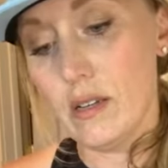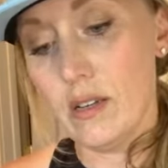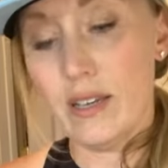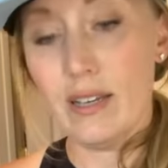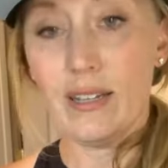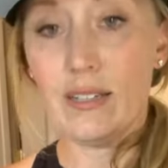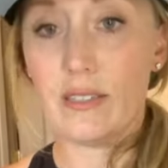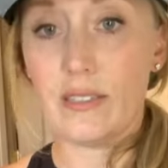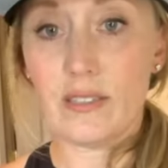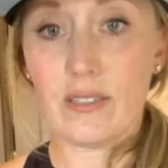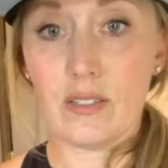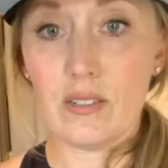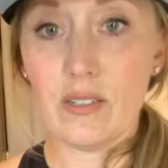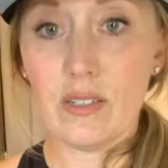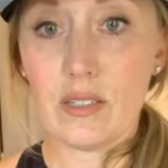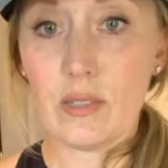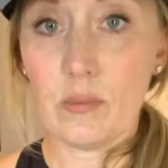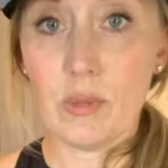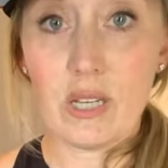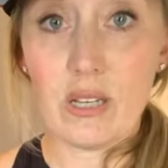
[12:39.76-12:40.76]
It still
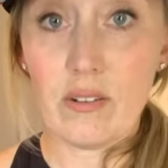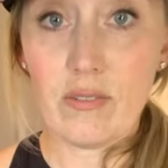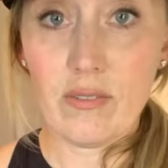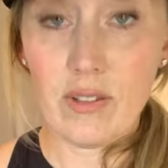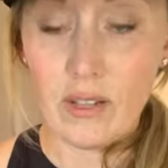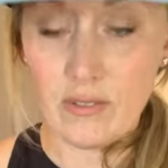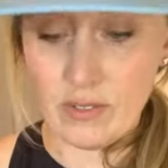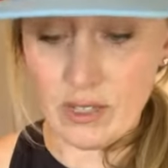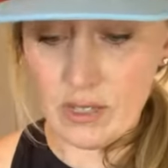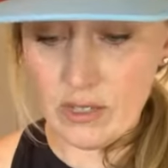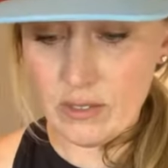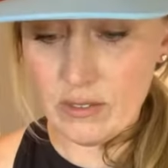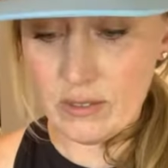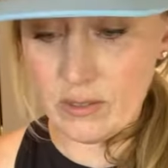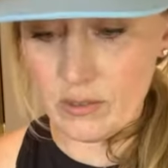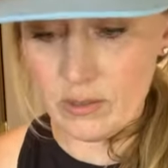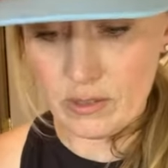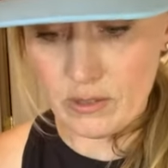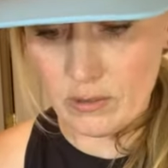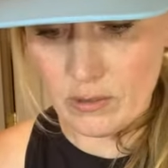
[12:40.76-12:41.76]
looks big and fluffy,
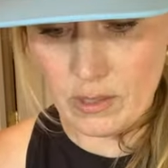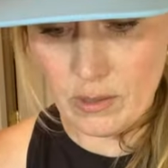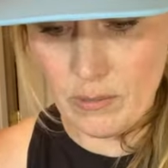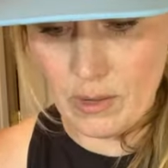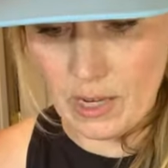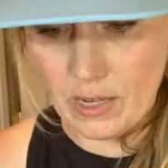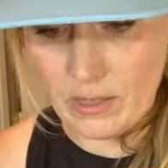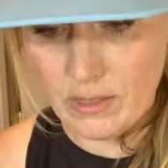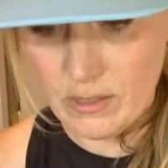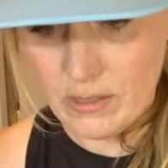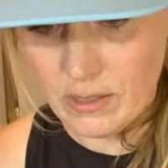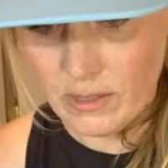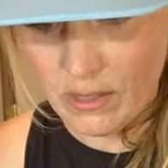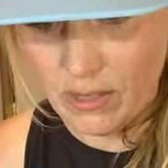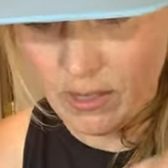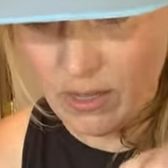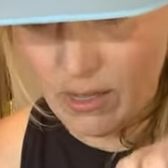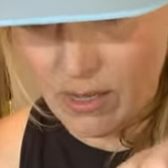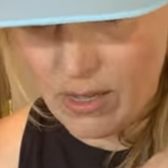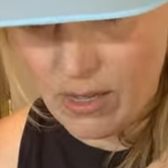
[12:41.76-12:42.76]
so it doesn't really matter.
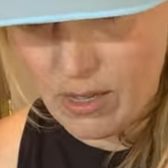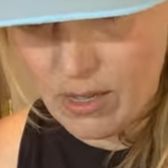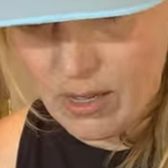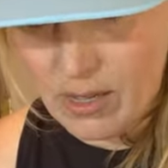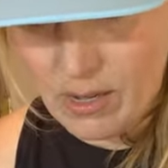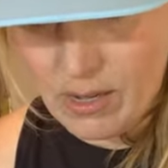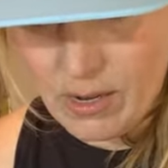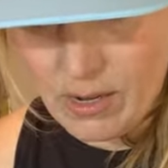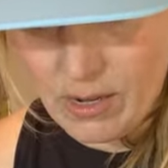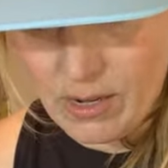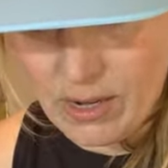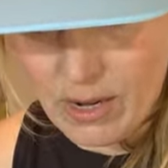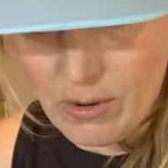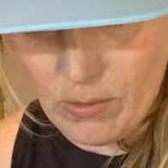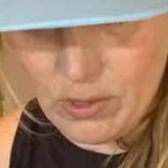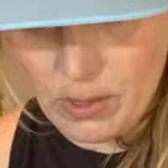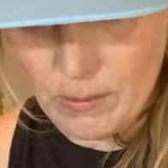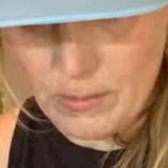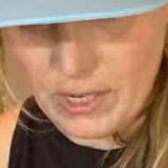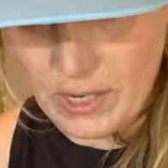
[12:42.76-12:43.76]
Now
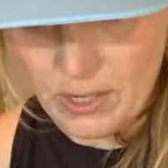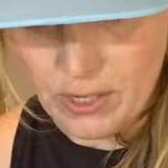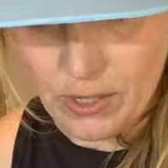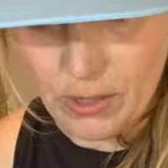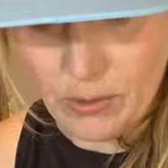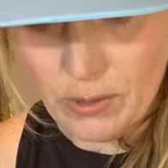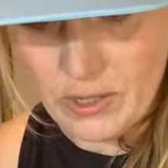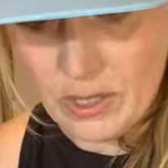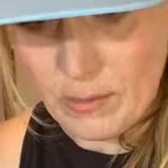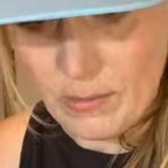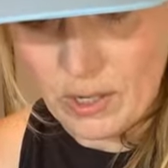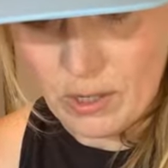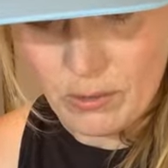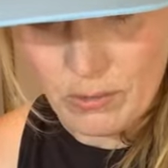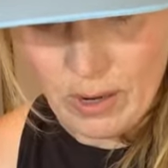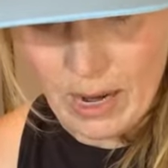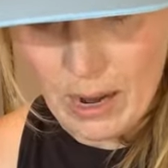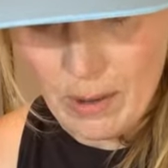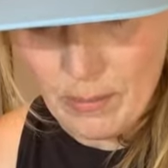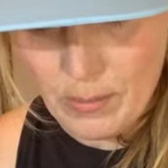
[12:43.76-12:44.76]
what I'm gonna do is I'm gonna
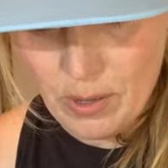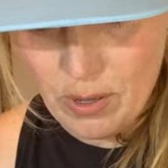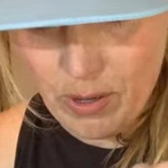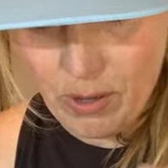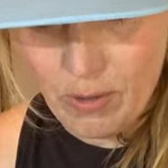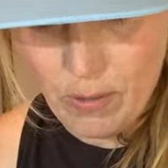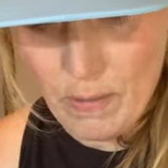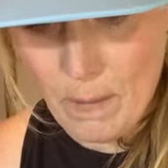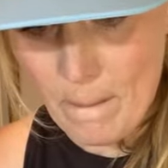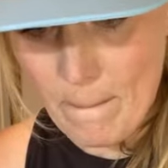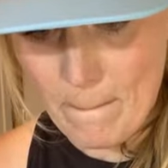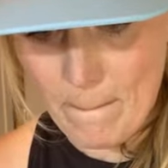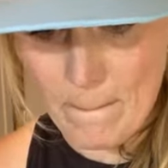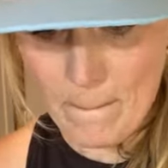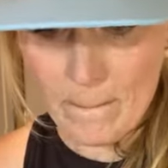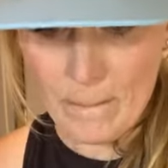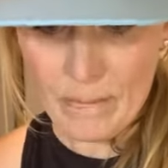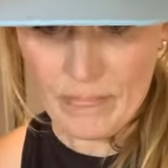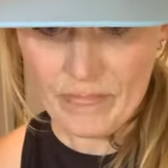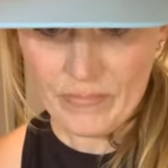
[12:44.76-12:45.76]
wrap
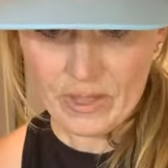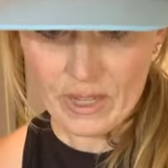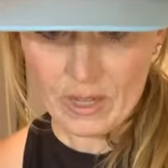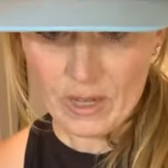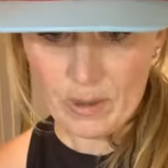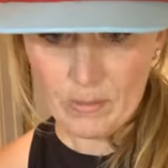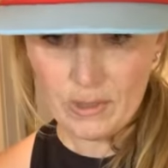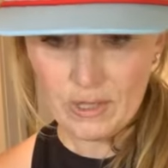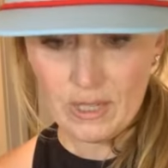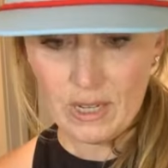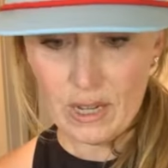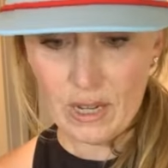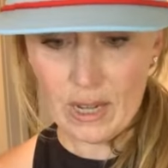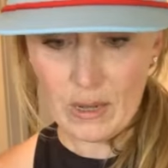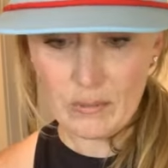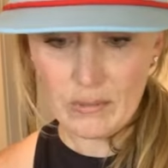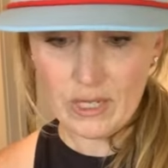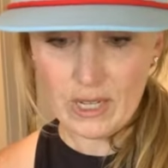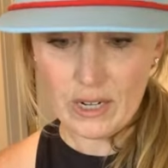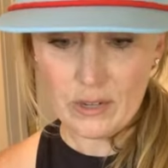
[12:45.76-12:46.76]
a couple
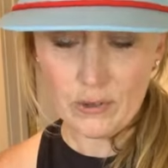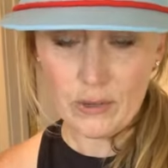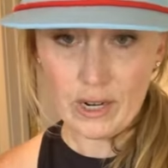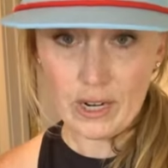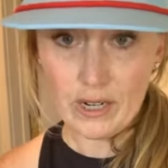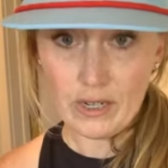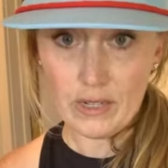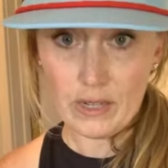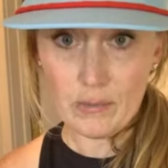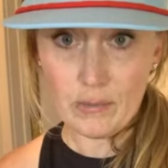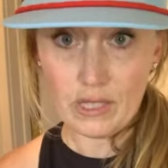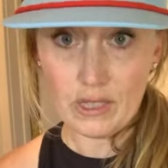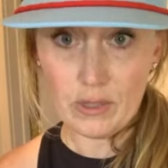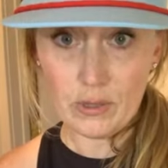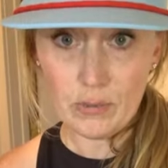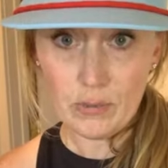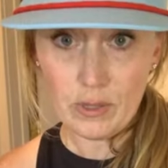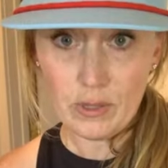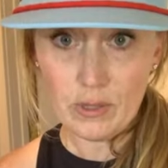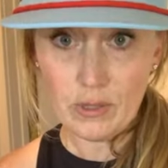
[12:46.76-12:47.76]
times and create a dubbing
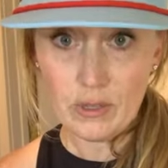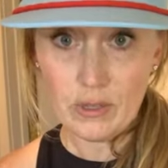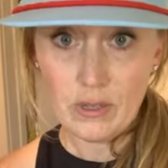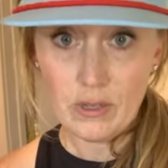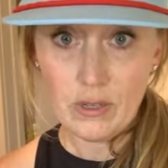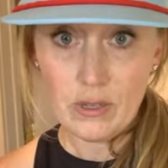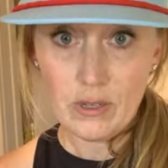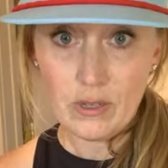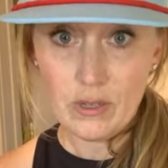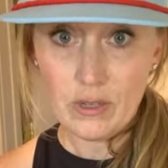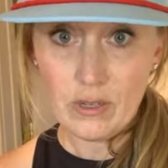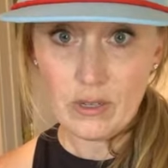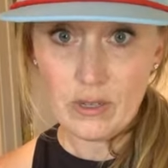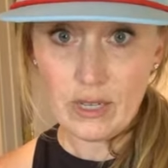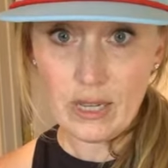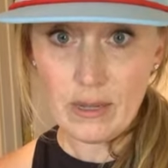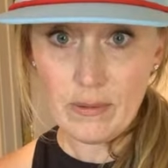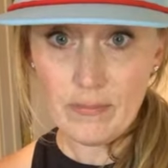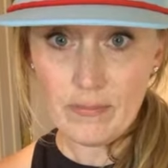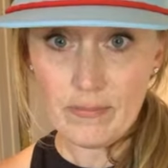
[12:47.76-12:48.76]
loop.
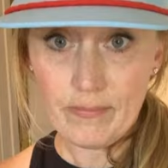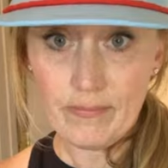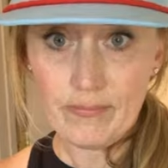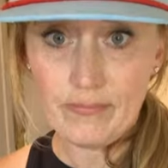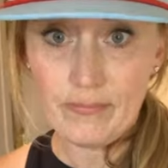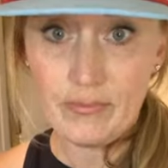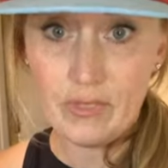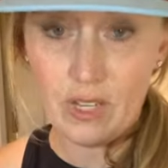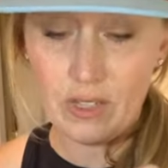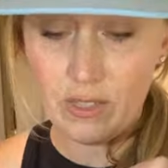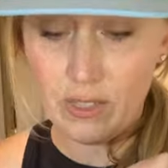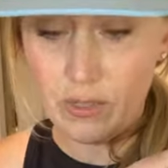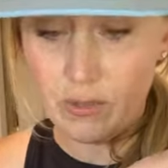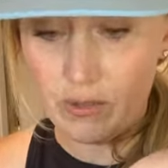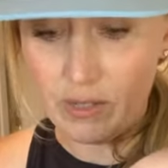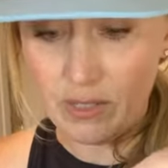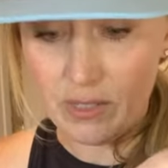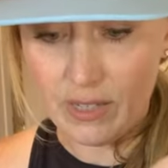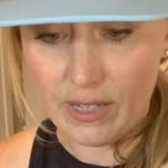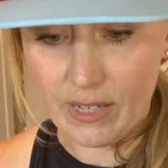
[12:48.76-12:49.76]
Okay, not that you
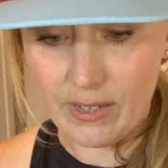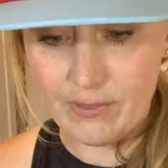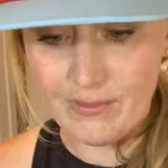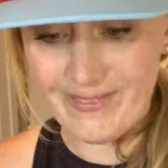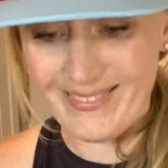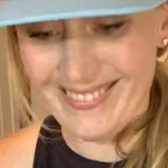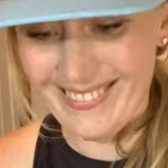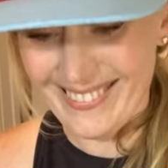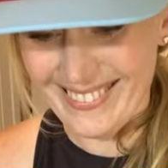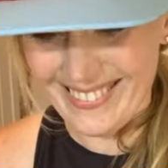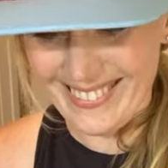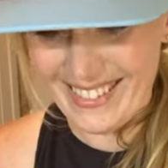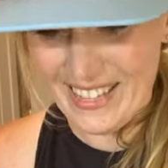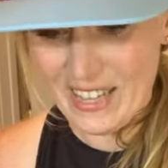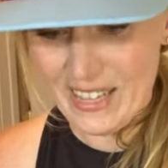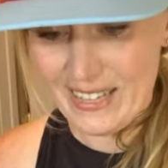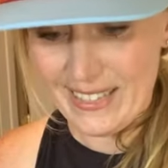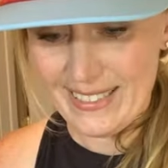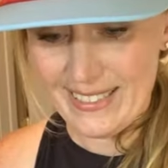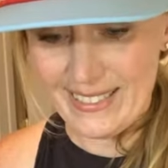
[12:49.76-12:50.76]
can see it.
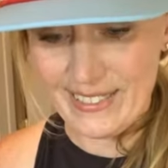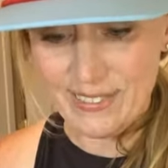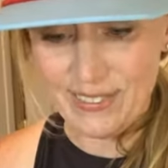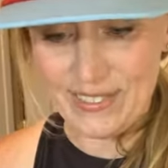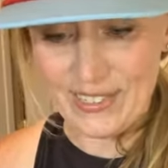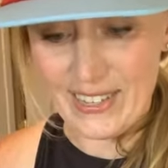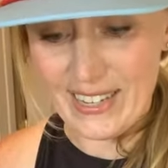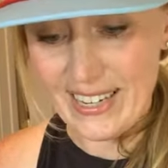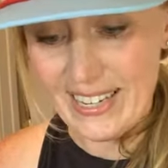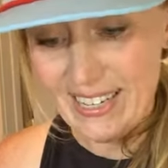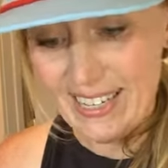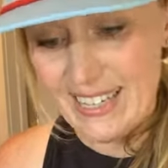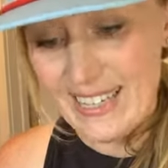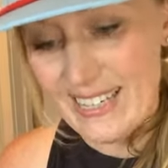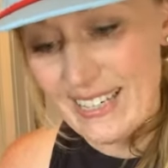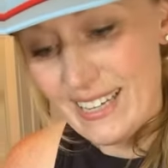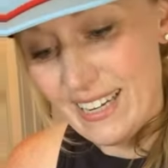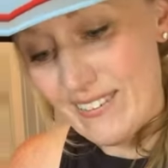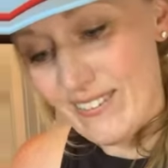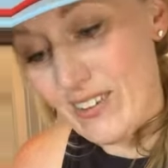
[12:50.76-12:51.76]
So sorry.
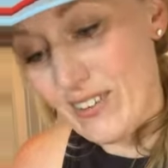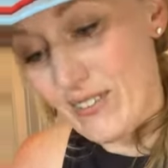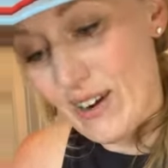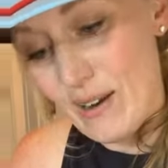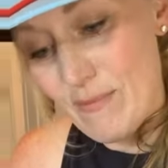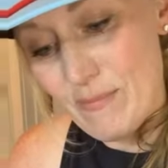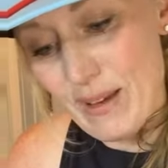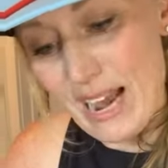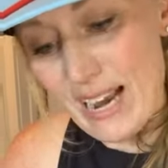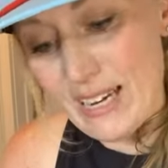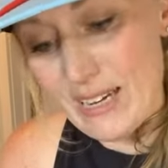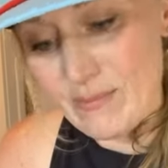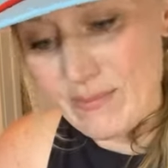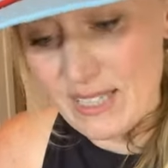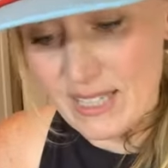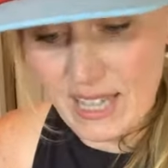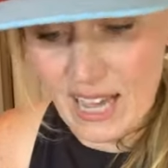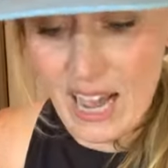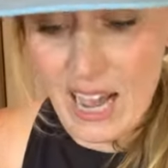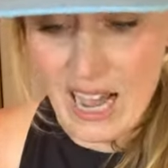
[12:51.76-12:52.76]
Now I'm gonna wrap back up
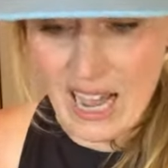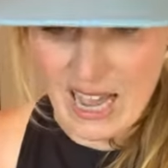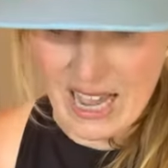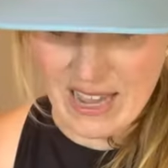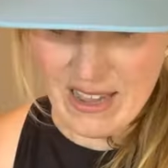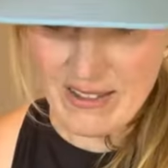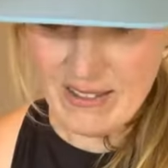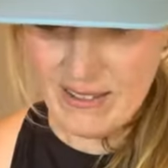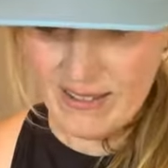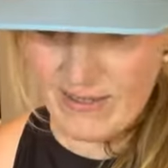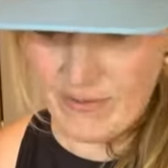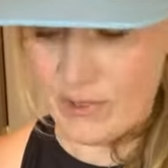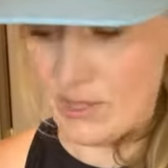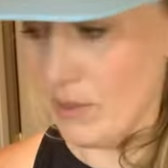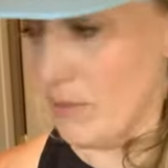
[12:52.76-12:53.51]
to the eye with